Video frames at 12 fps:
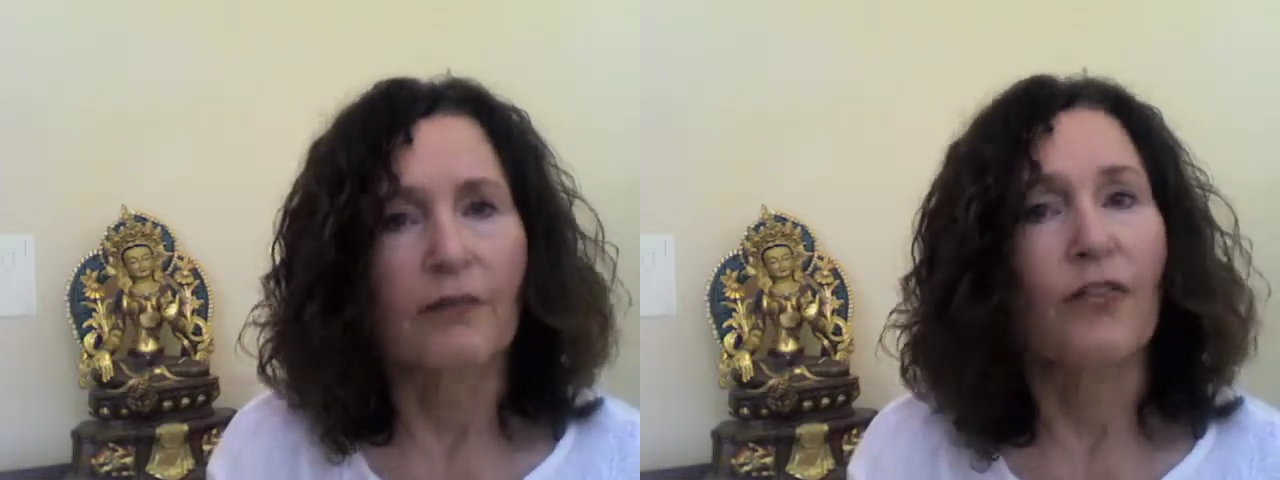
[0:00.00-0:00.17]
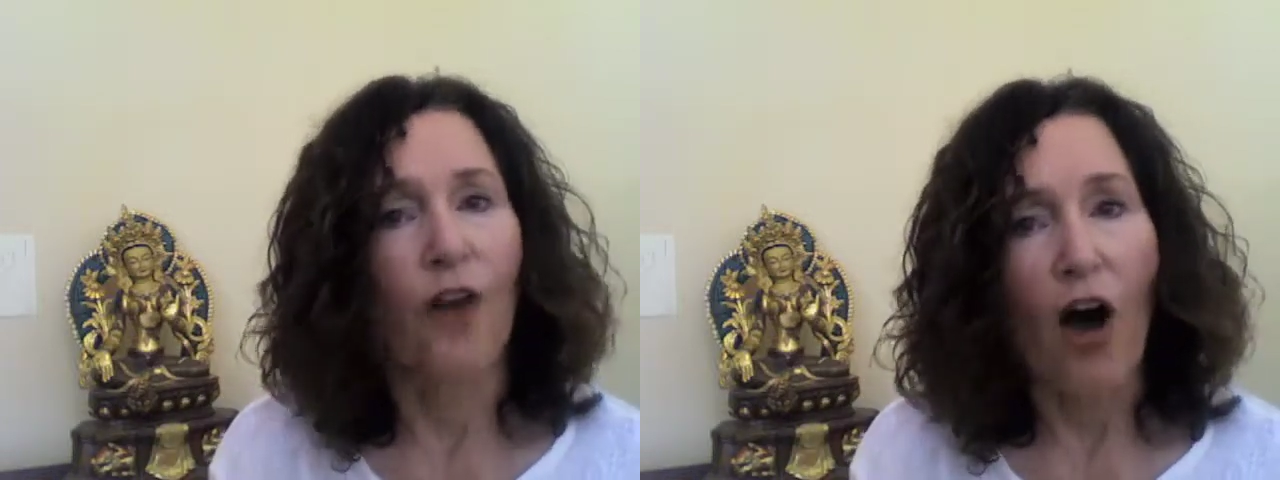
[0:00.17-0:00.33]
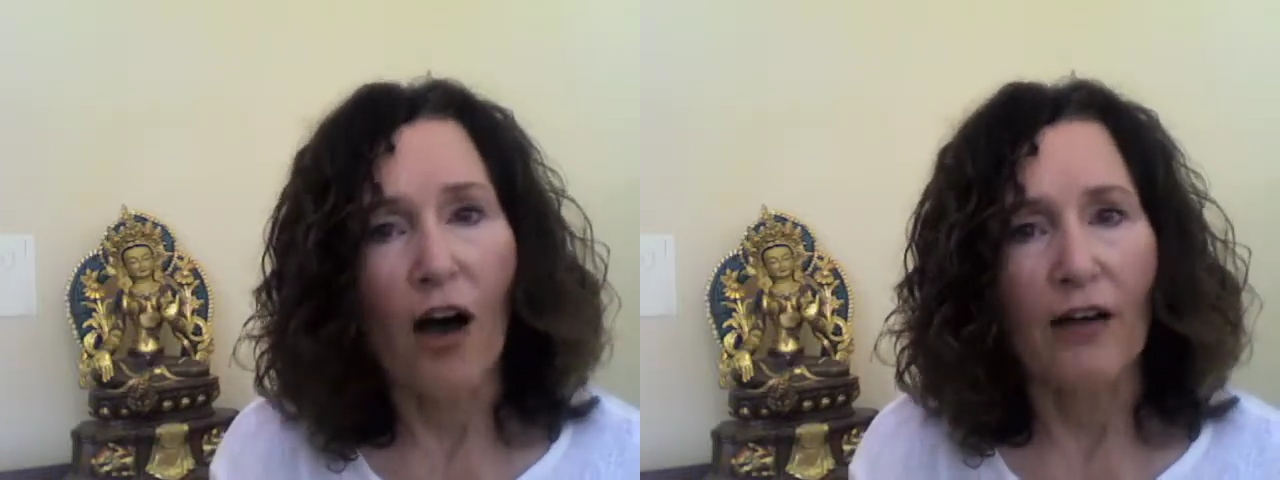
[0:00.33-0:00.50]

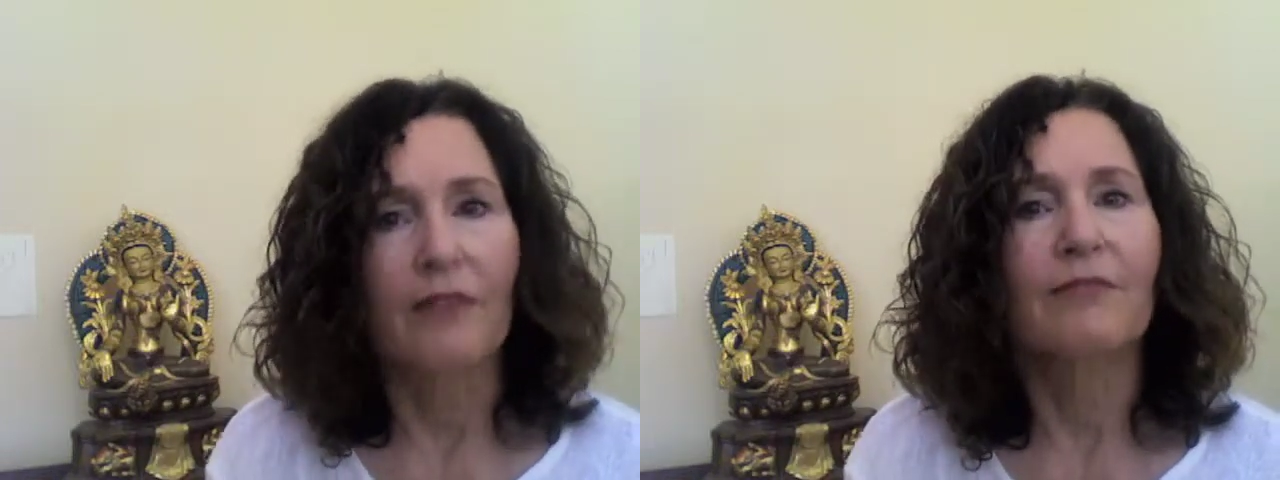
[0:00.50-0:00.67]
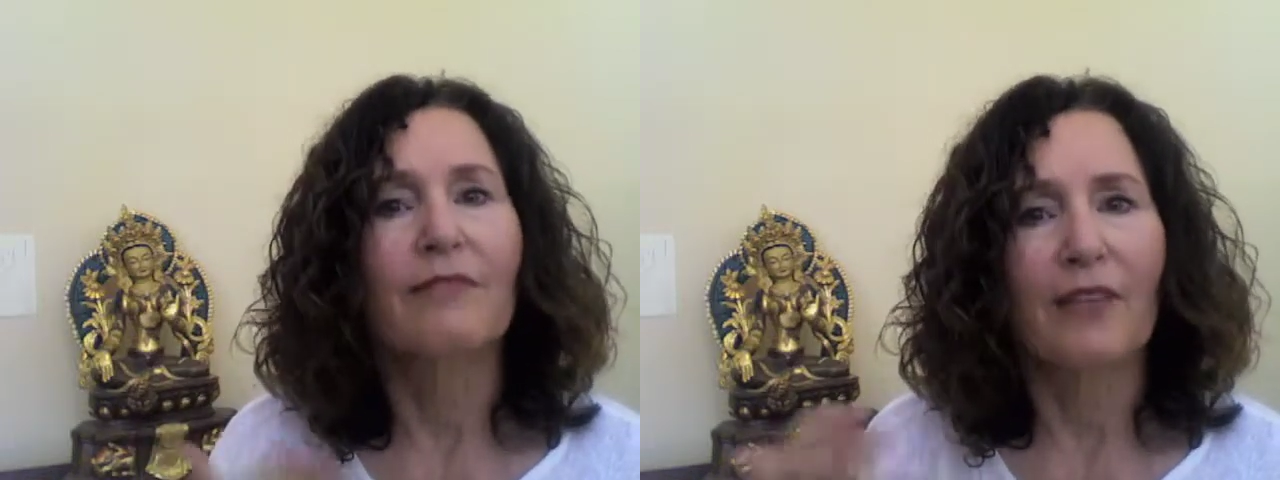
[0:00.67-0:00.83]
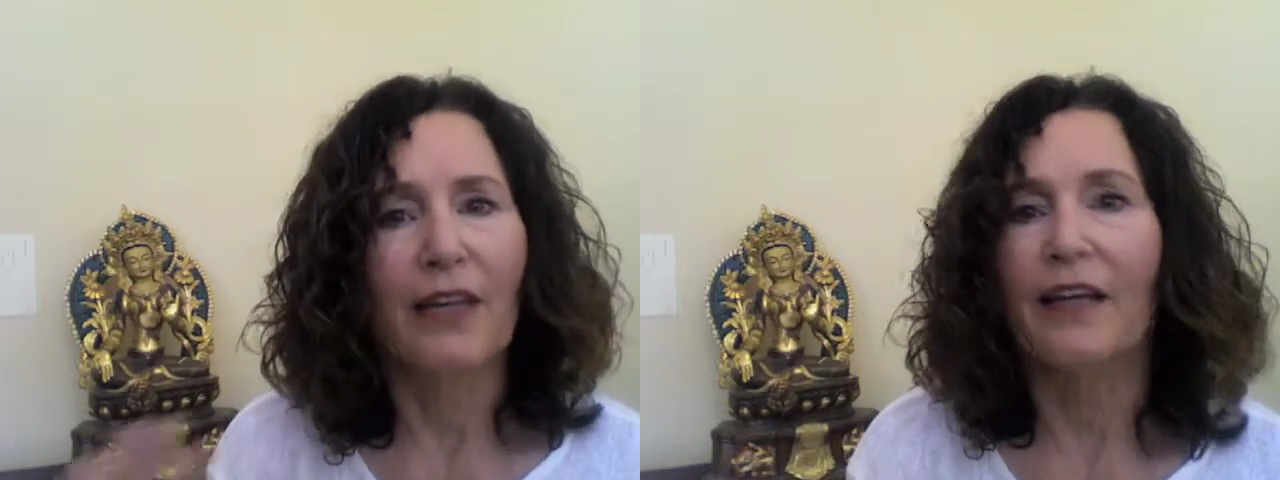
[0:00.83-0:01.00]
Thought,
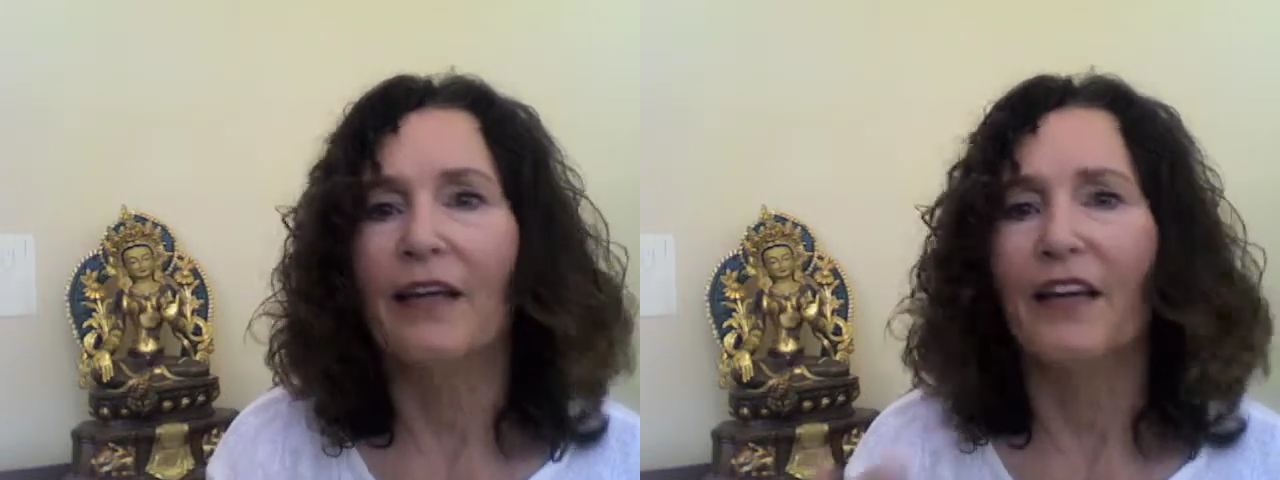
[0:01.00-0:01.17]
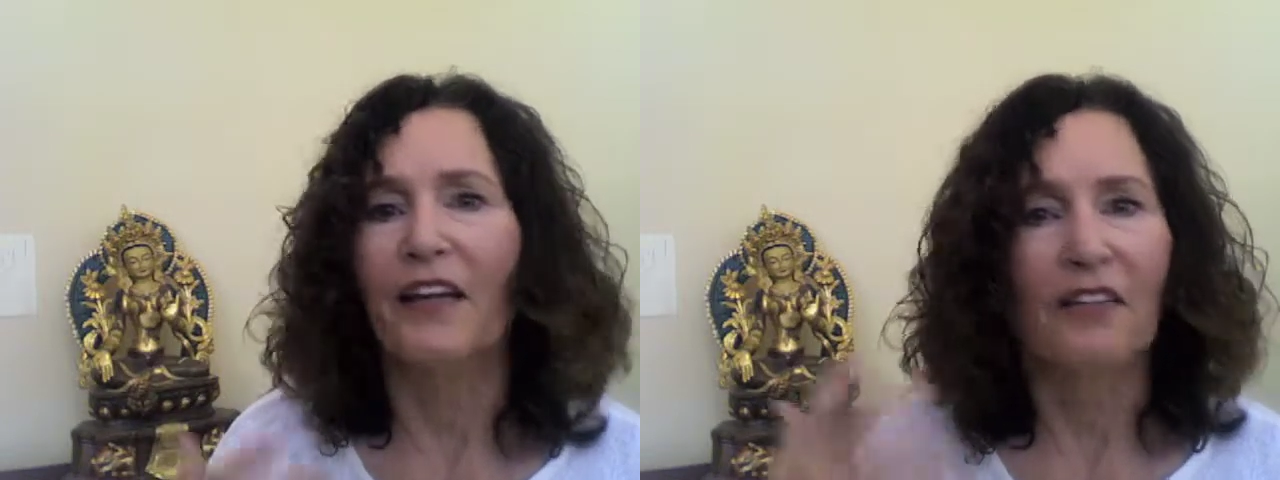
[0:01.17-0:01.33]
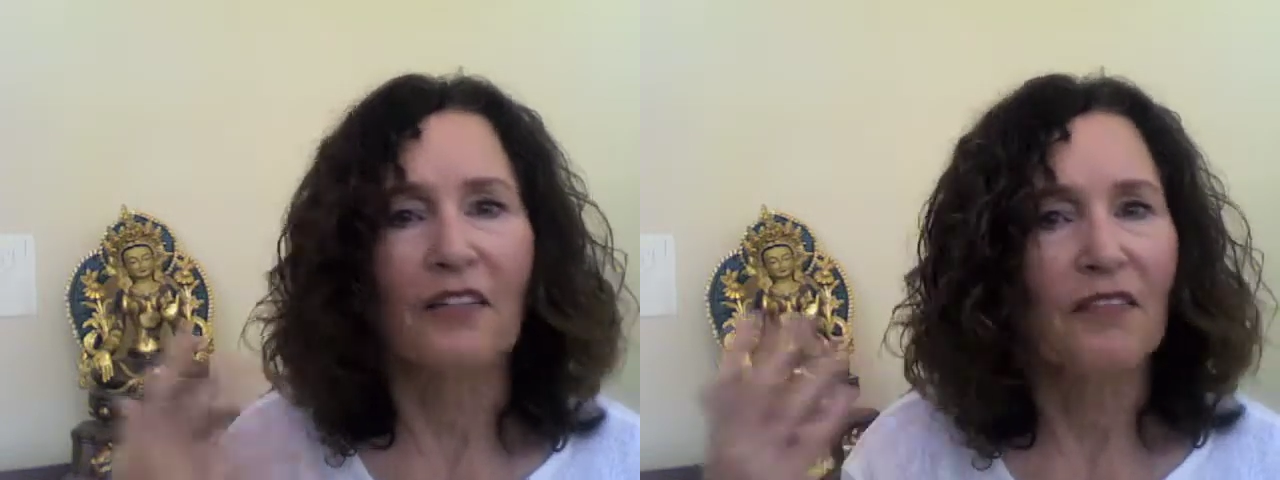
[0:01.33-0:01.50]

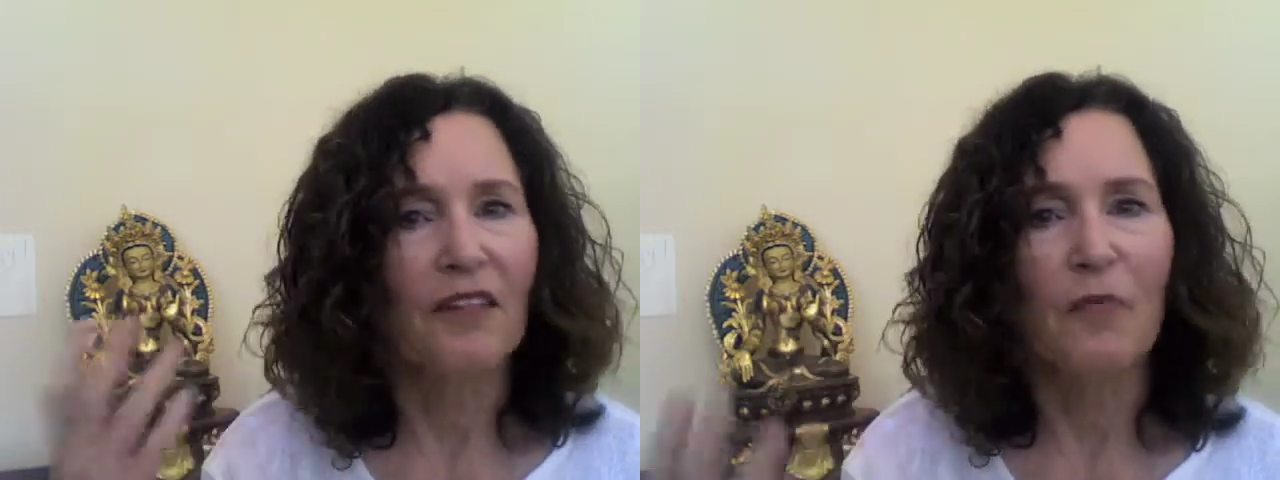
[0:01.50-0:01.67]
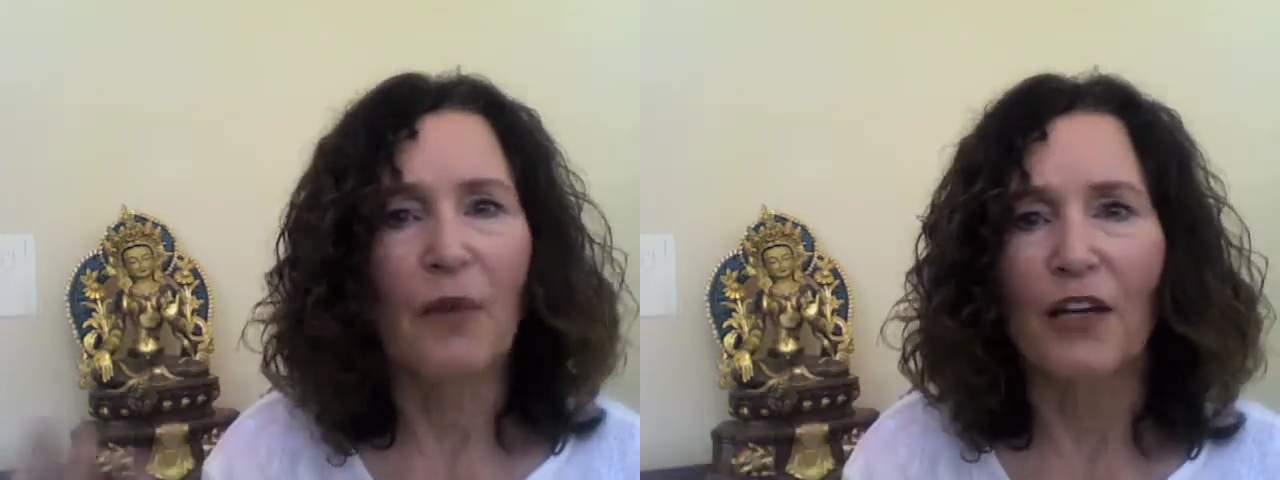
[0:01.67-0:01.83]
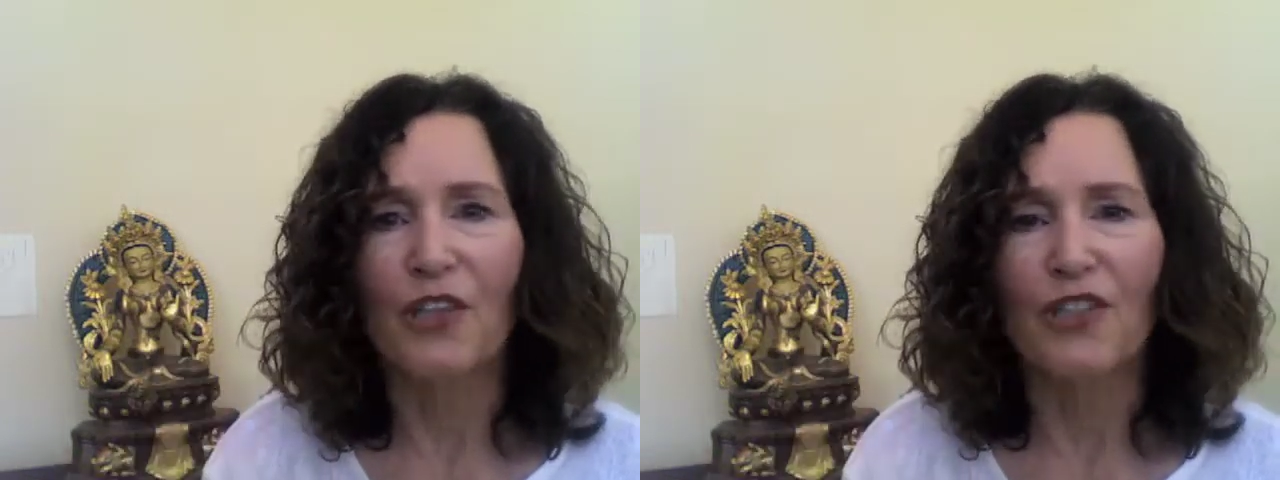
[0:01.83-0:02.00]
thinking,
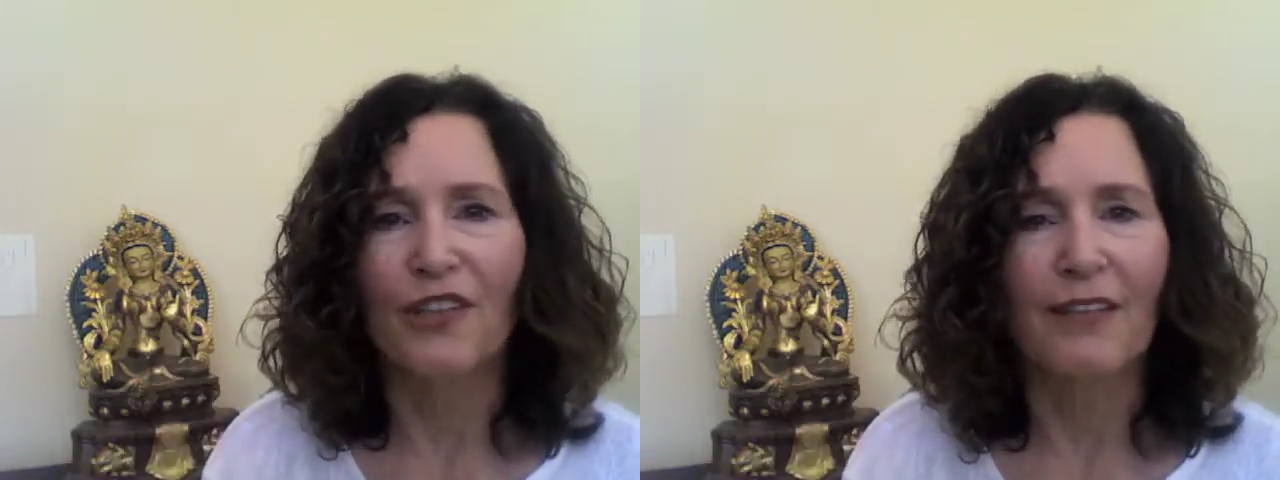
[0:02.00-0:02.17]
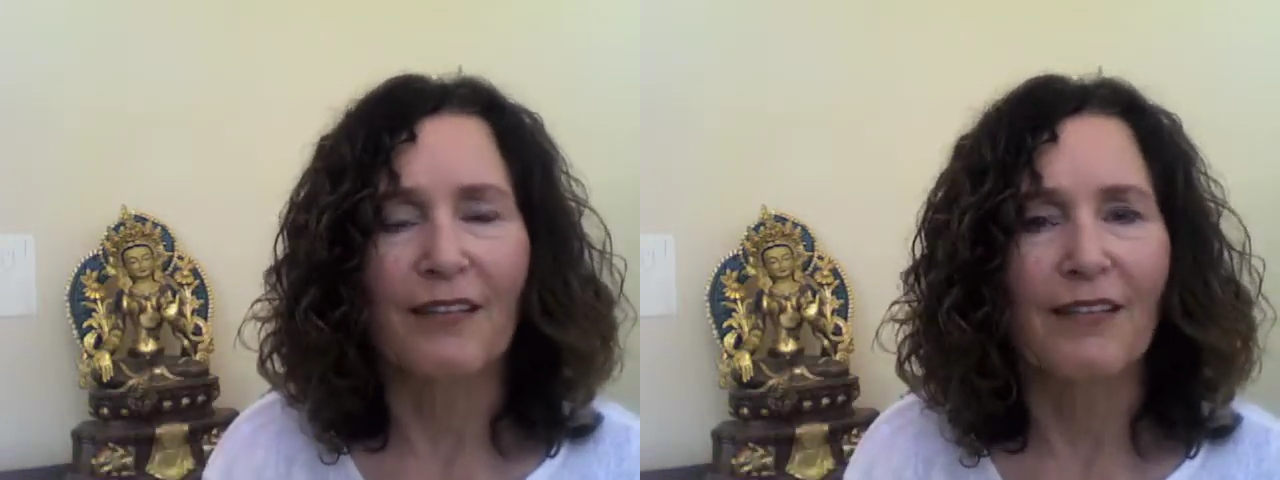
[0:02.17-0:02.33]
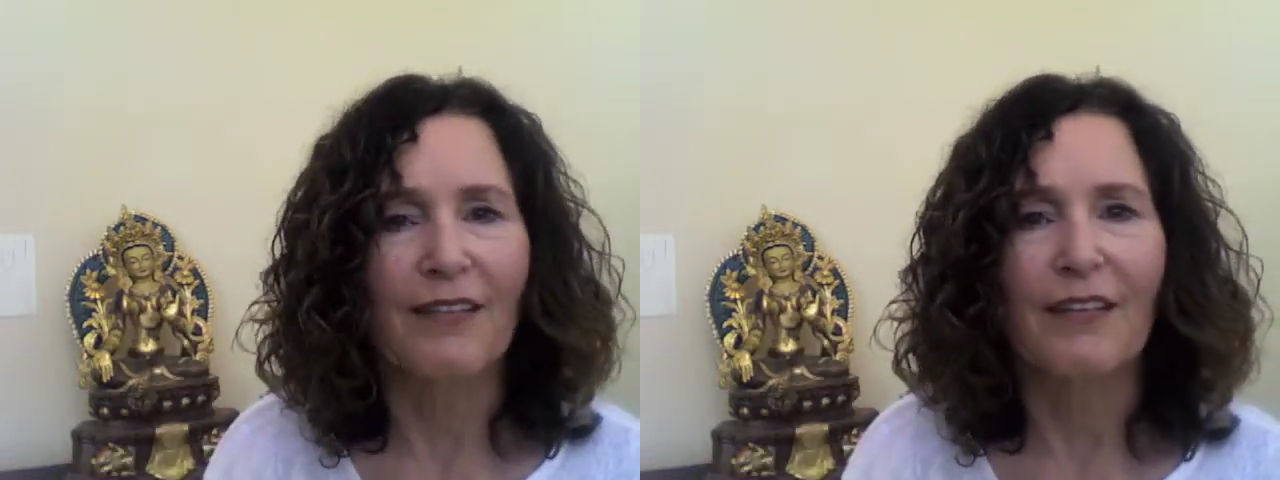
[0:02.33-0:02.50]

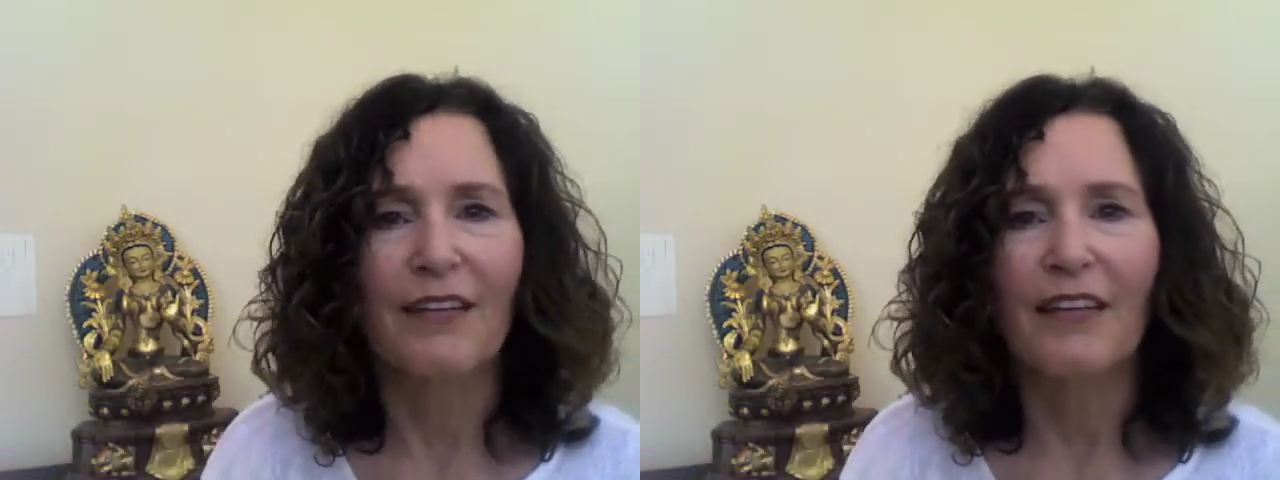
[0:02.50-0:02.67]
impatience,